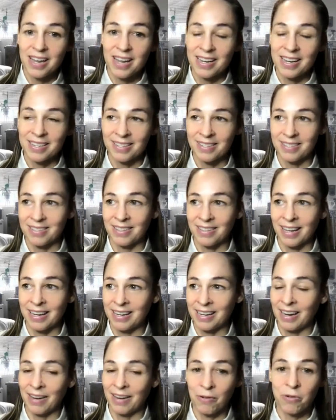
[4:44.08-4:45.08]
is
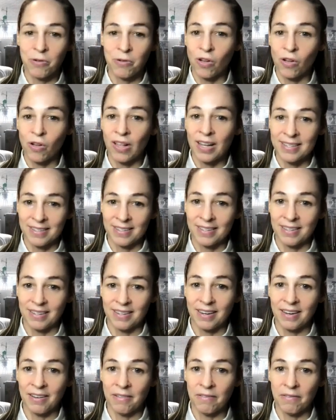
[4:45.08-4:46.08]
like, I have a whole closet
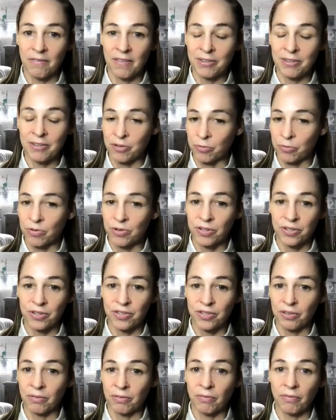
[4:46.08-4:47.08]
and
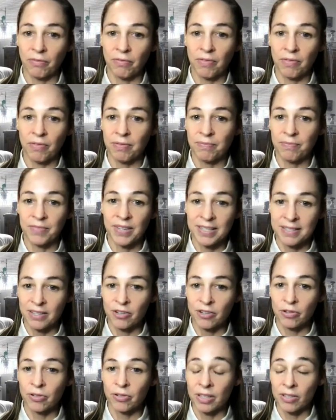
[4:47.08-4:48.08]
drawers of
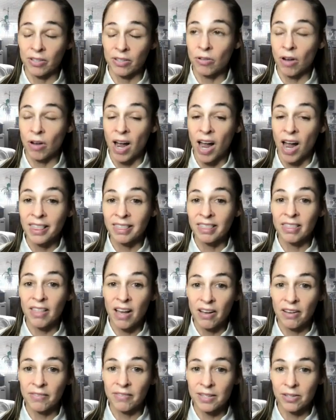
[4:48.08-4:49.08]
essential oils. So I
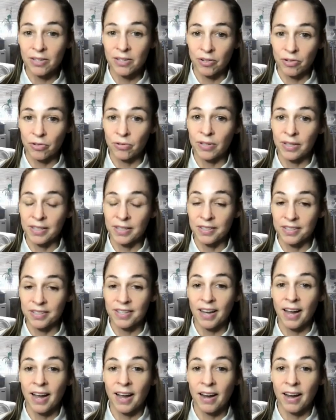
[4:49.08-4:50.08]
love essential oils.
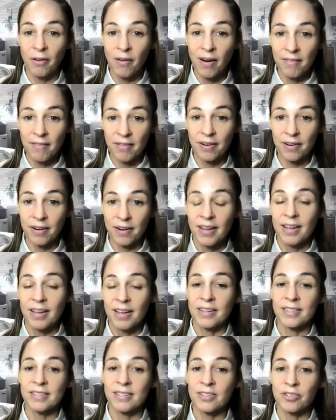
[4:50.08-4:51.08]
However,
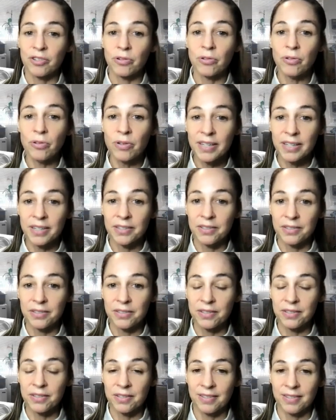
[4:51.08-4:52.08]
essential
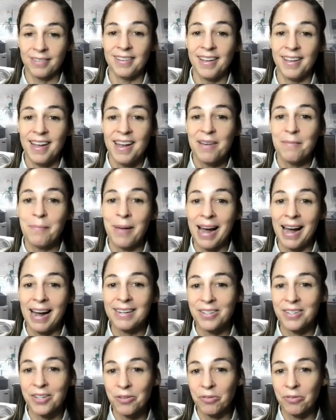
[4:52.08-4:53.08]
oils
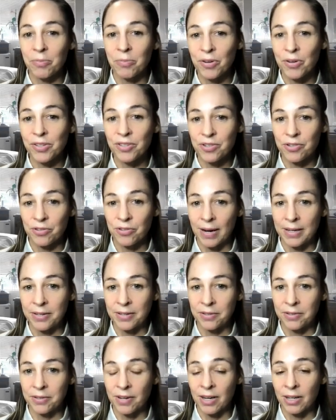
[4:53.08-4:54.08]
packed into a
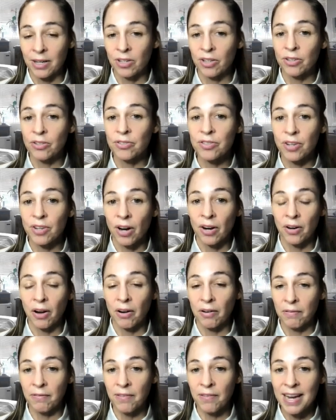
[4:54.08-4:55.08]
moisturizer and used on
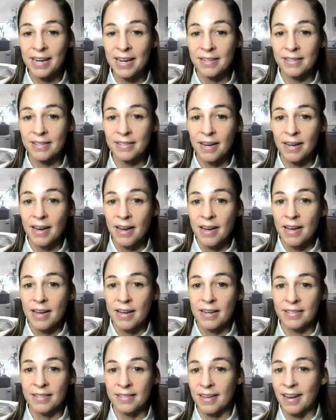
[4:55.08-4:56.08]
our face
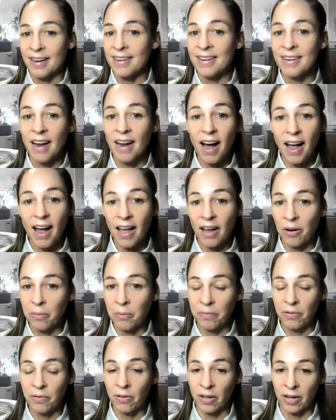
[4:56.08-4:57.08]
is not
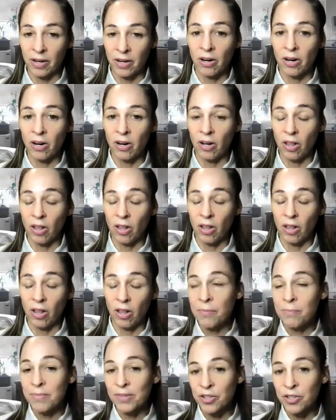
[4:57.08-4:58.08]
helpful at all.
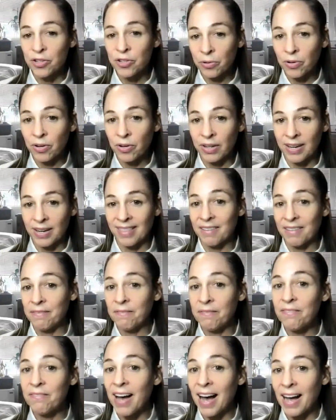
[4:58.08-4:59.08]
The
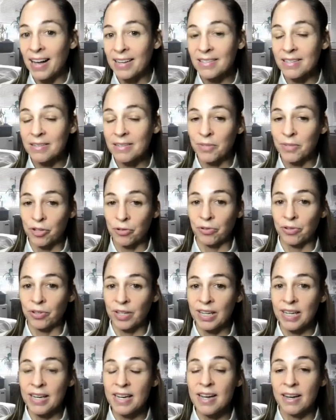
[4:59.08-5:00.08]
vast
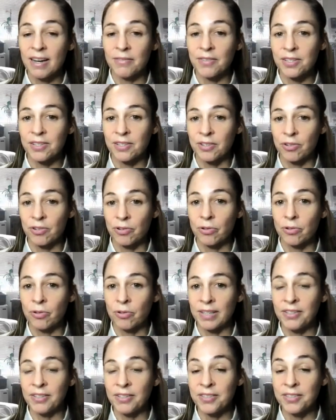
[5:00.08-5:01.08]
majority of essential
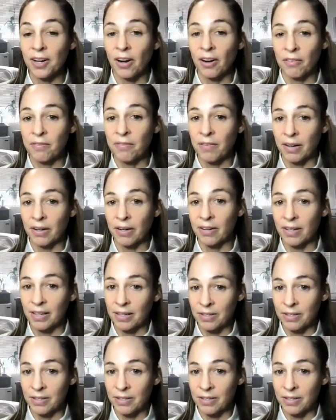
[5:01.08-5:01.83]
oils are very